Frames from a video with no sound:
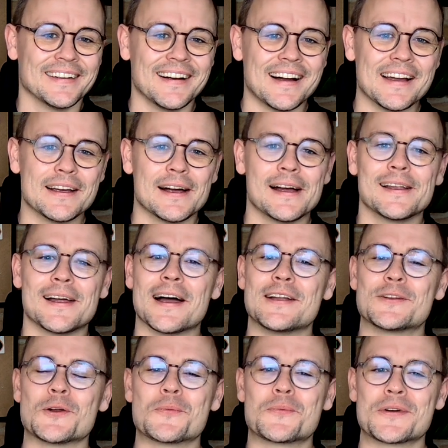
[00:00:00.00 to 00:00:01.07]
I
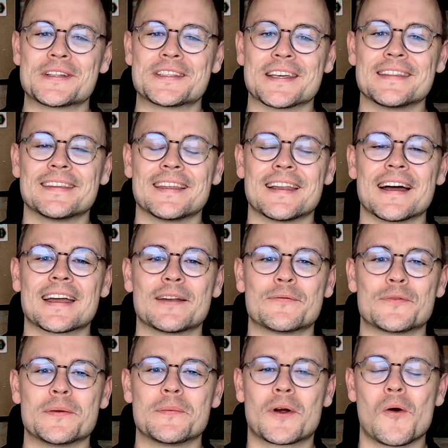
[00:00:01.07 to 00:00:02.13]
don't pretend that I can
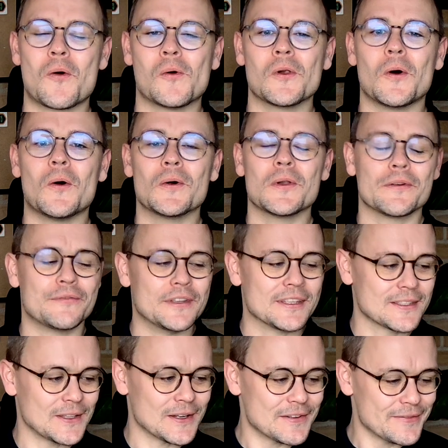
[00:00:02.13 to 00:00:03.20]
recall all of this
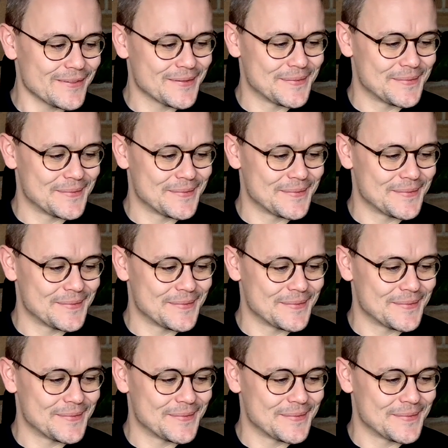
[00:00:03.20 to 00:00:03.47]
stuff,